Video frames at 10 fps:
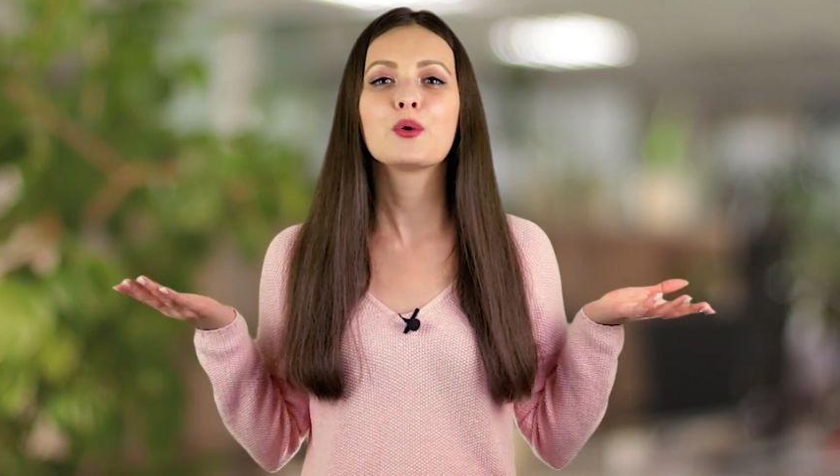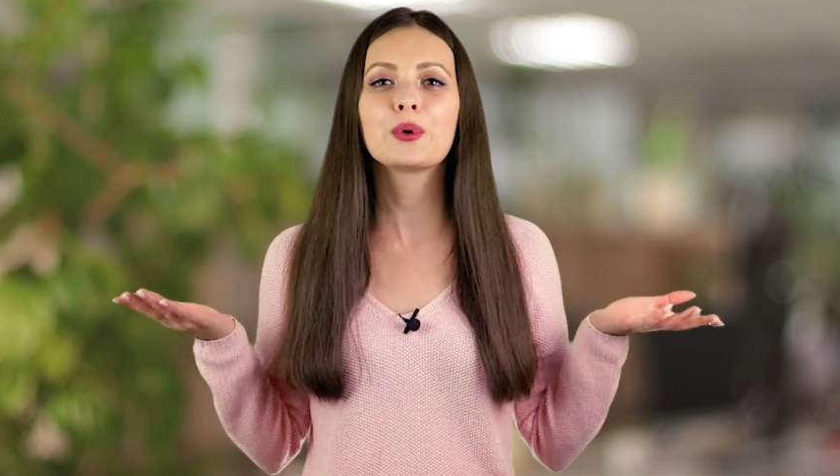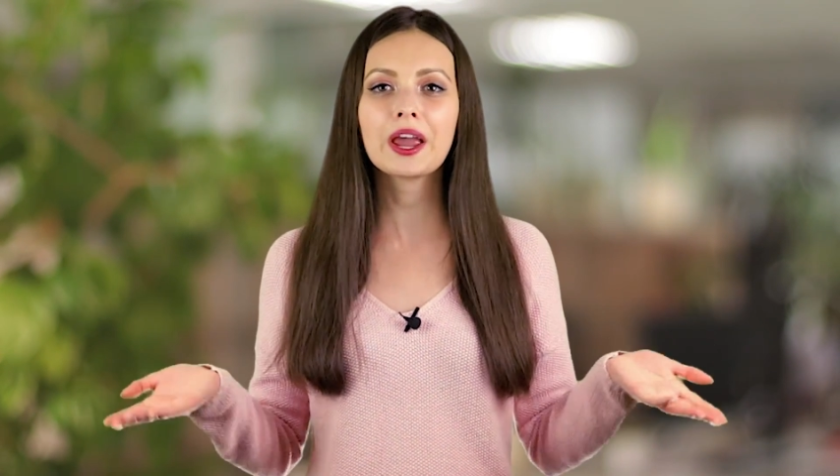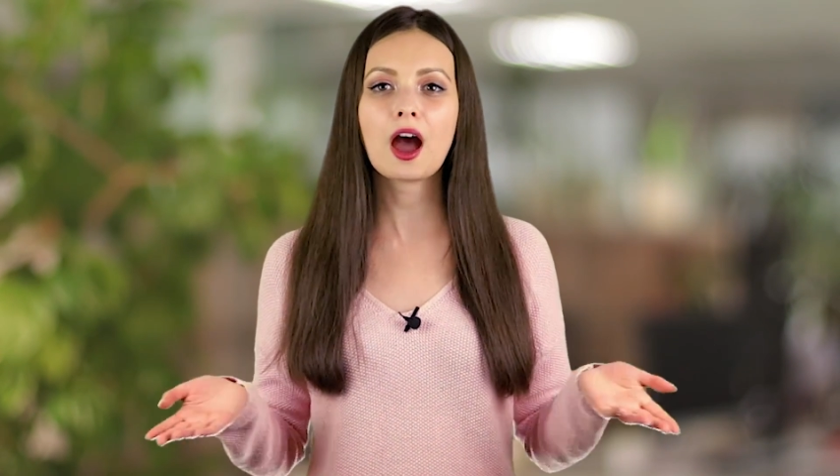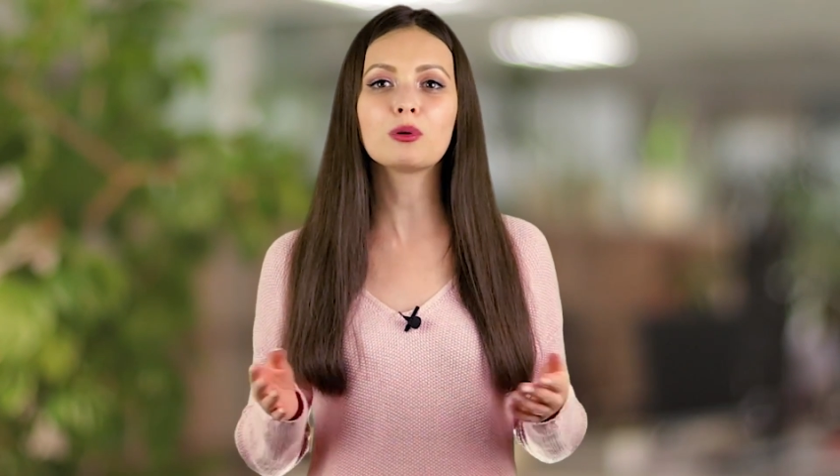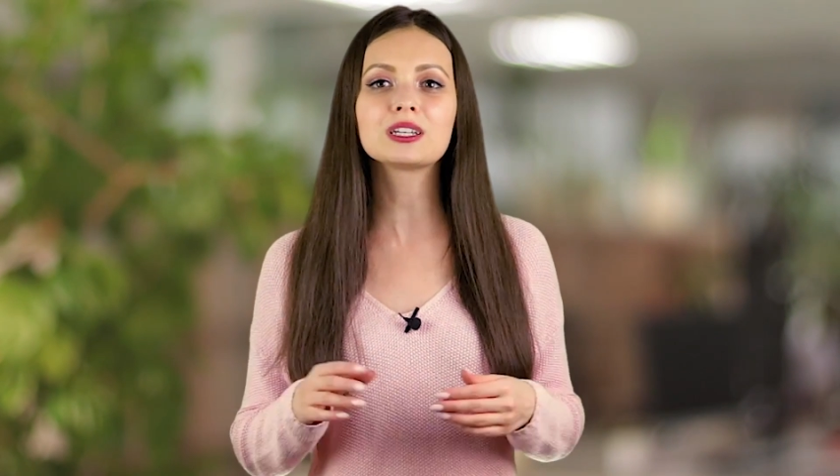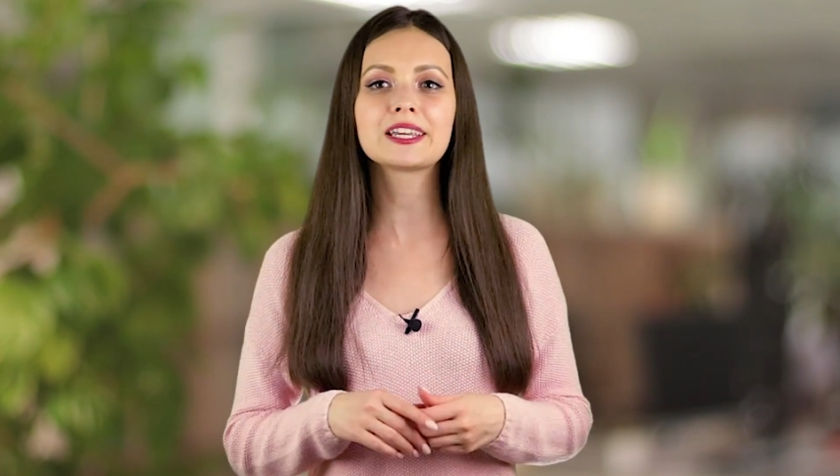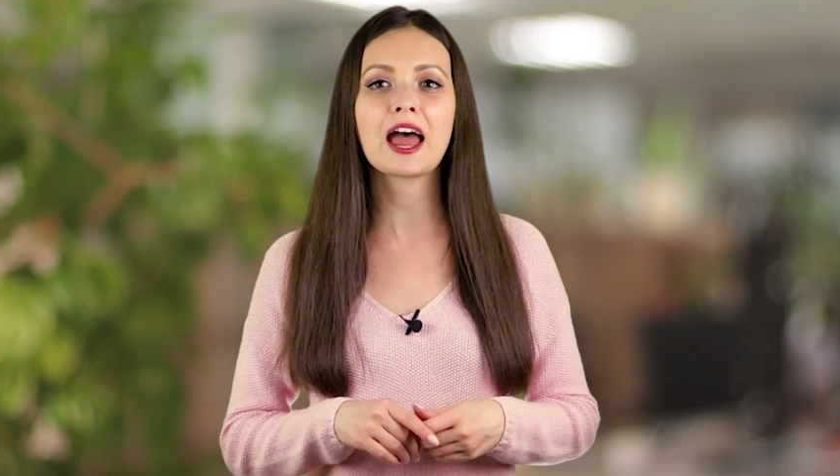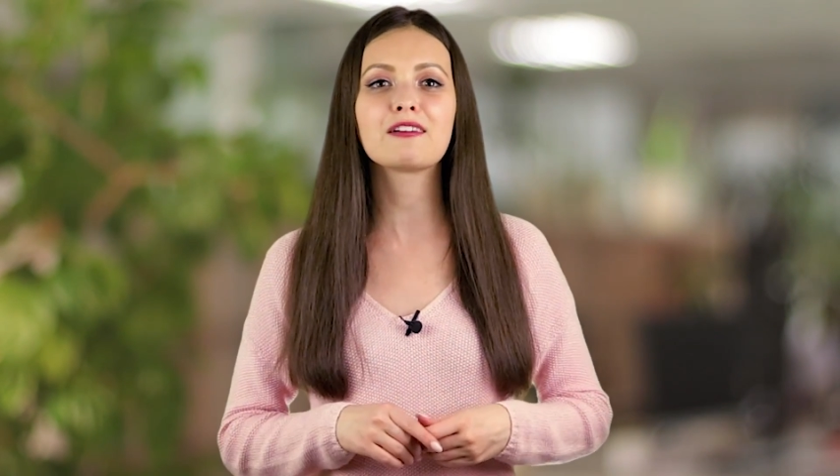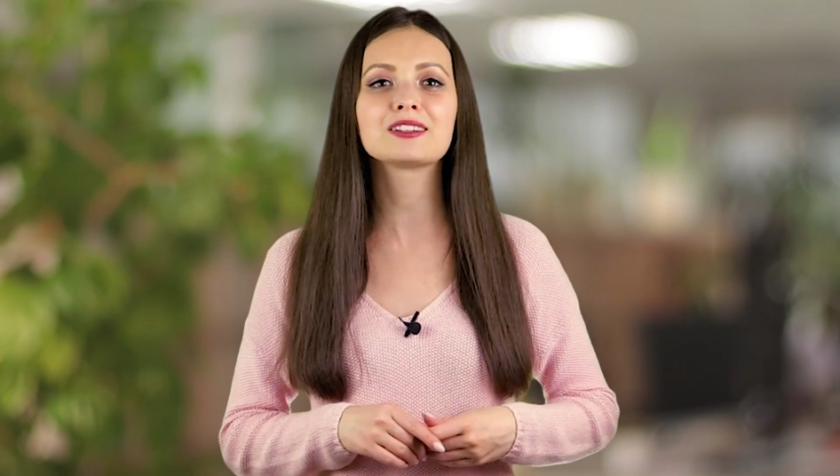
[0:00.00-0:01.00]
We
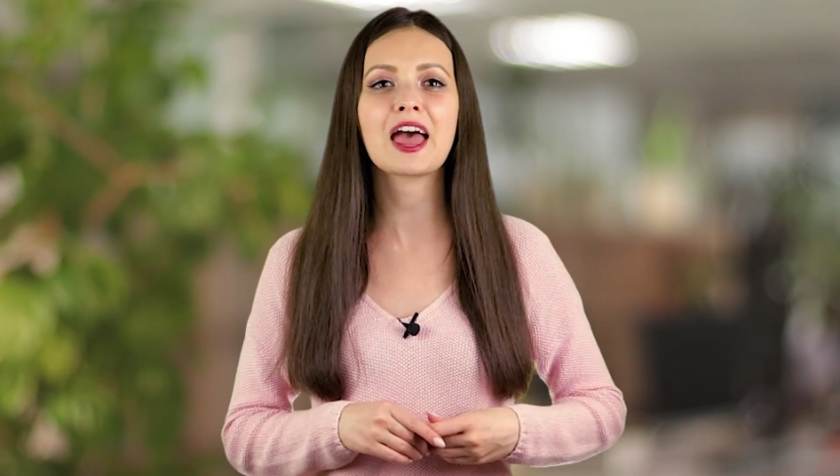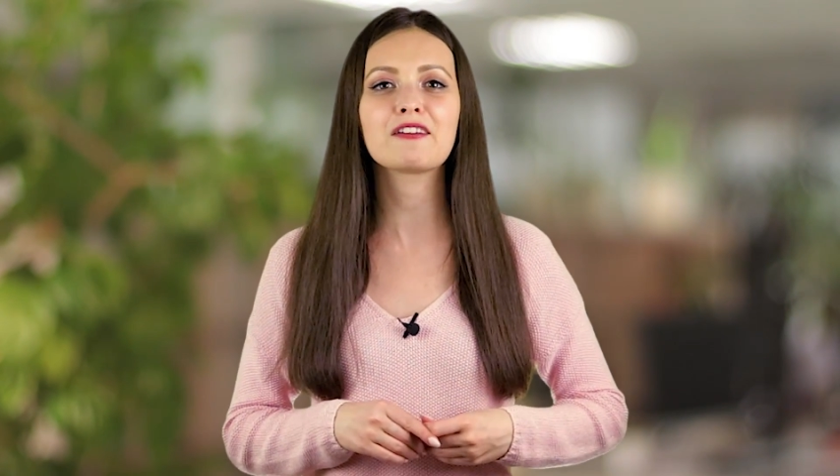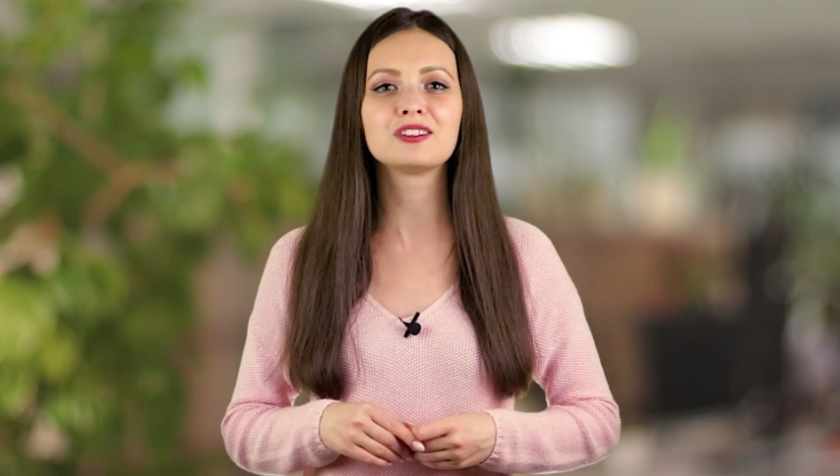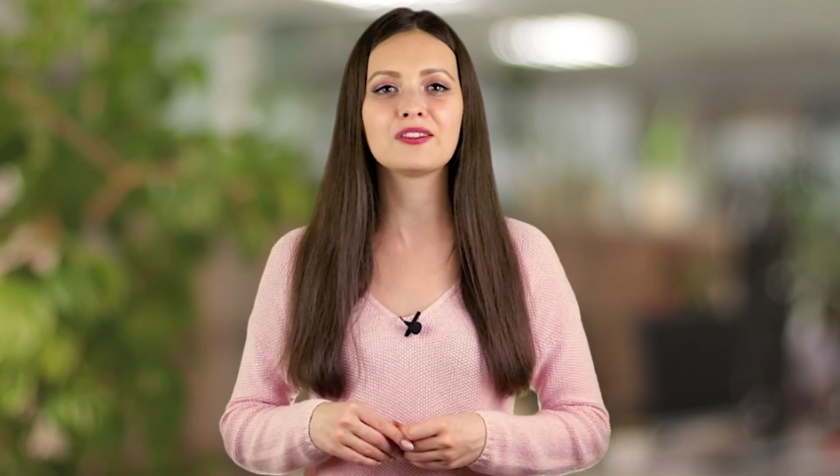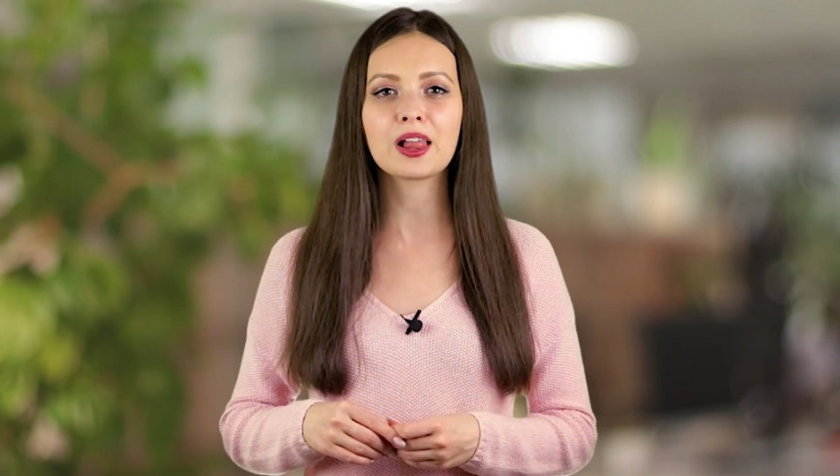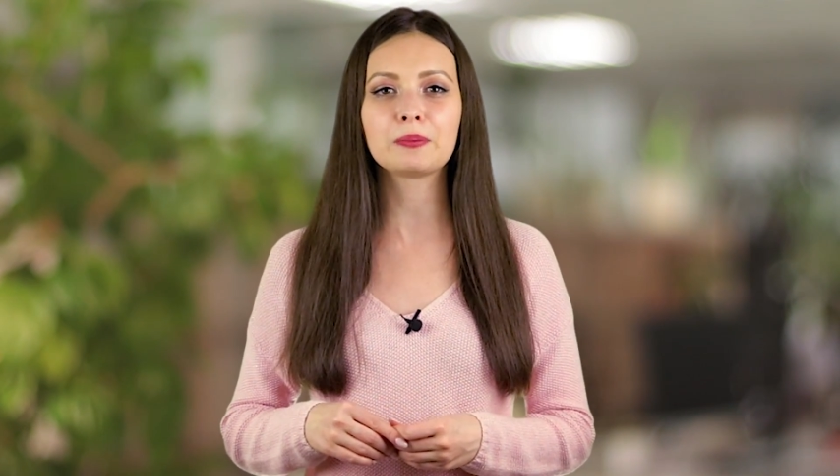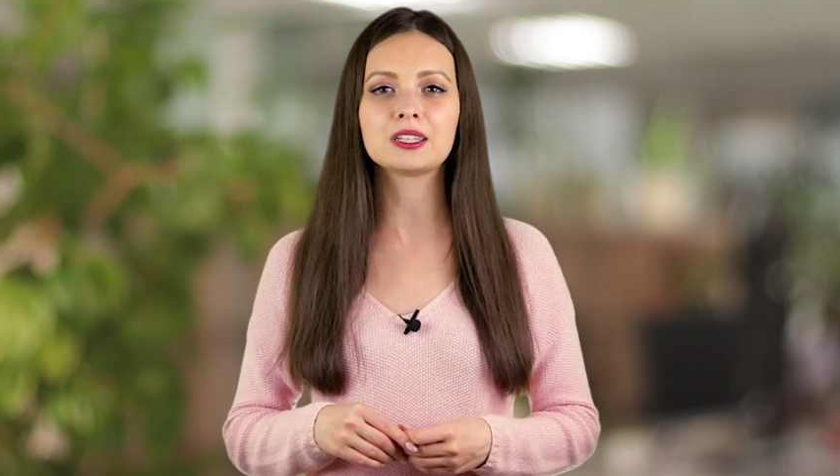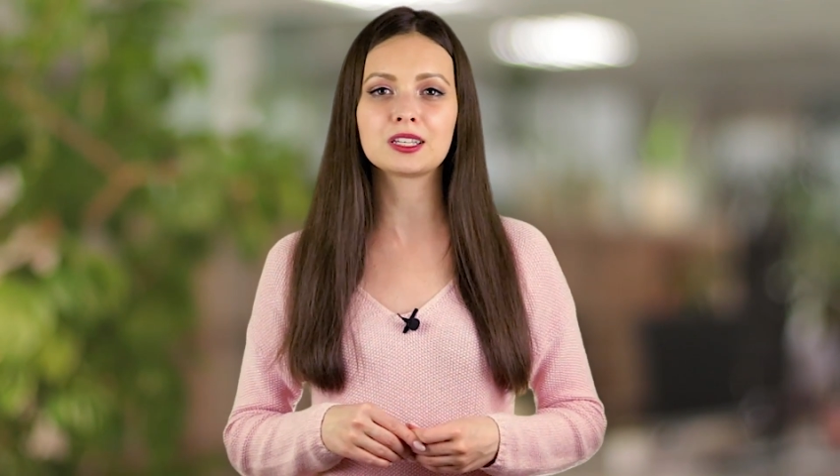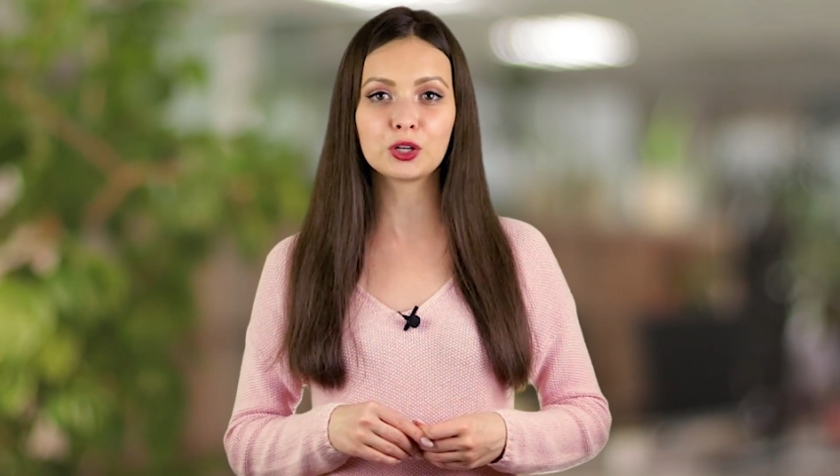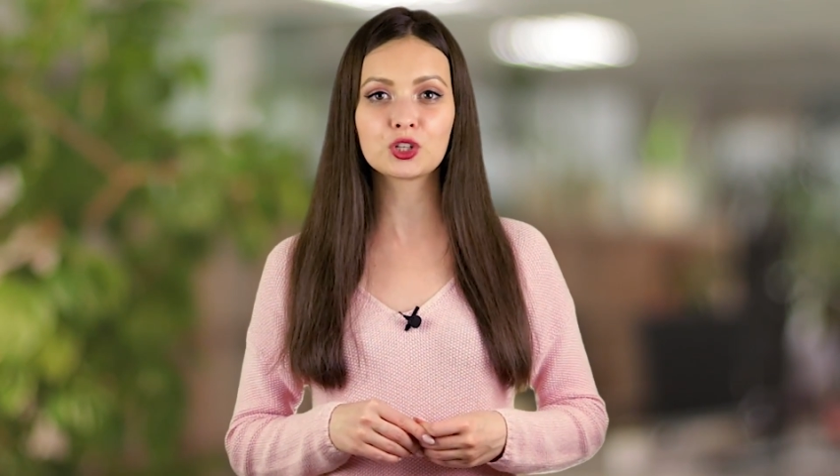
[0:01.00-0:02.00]
ourselves have
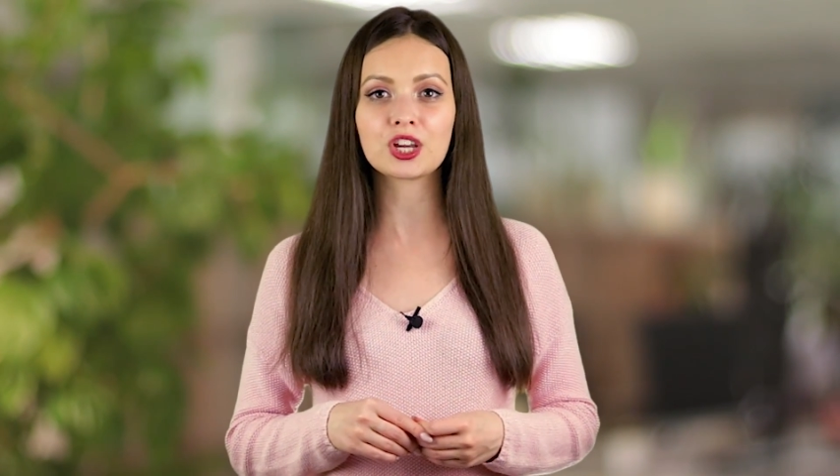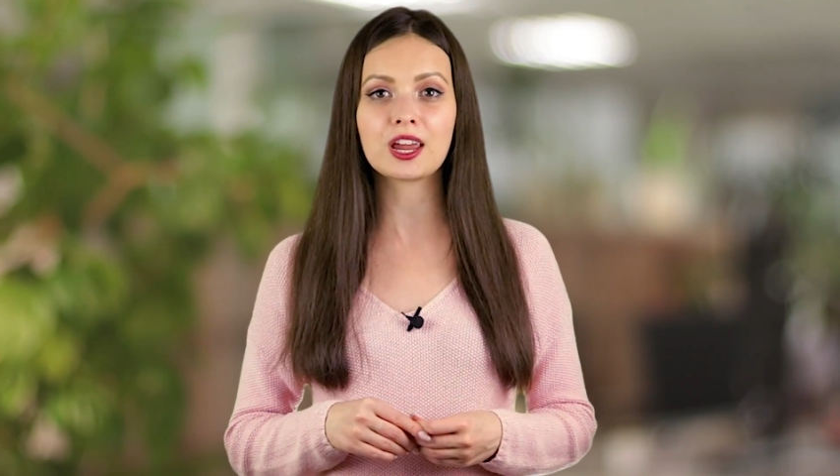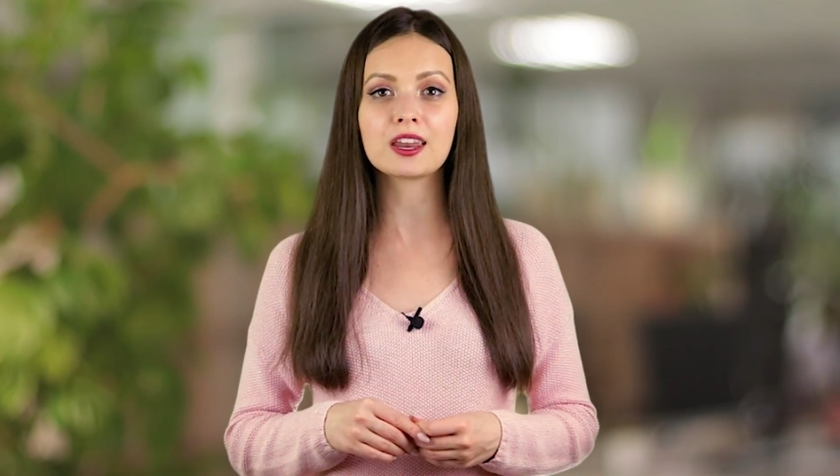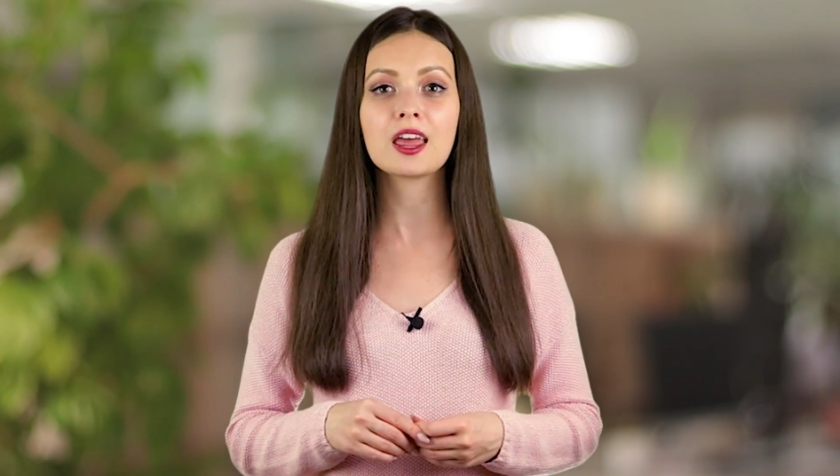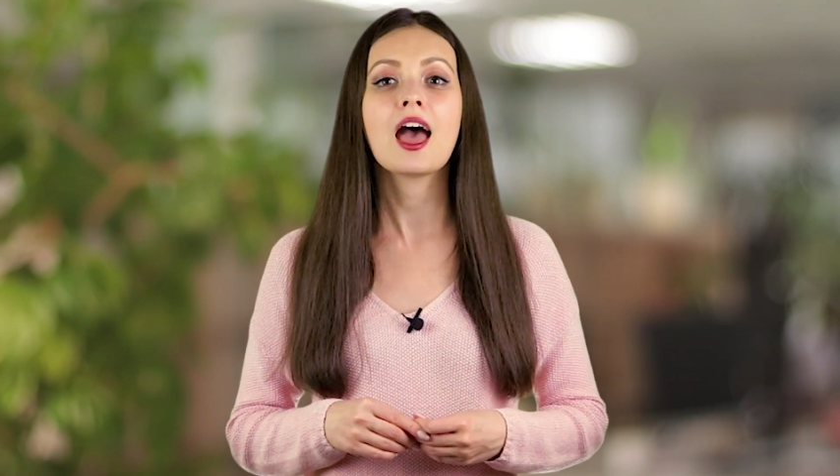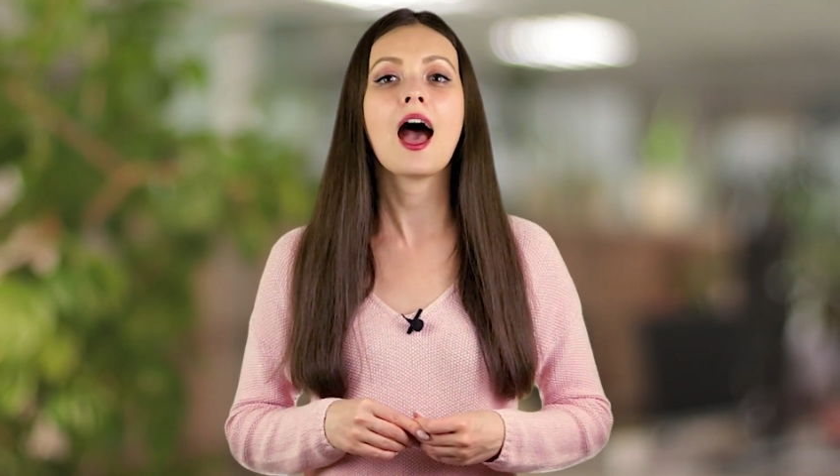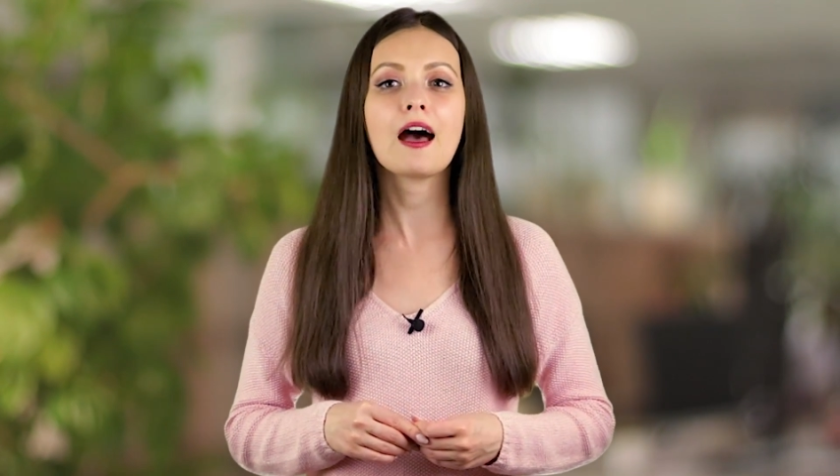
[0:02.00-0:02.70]
developed a solution,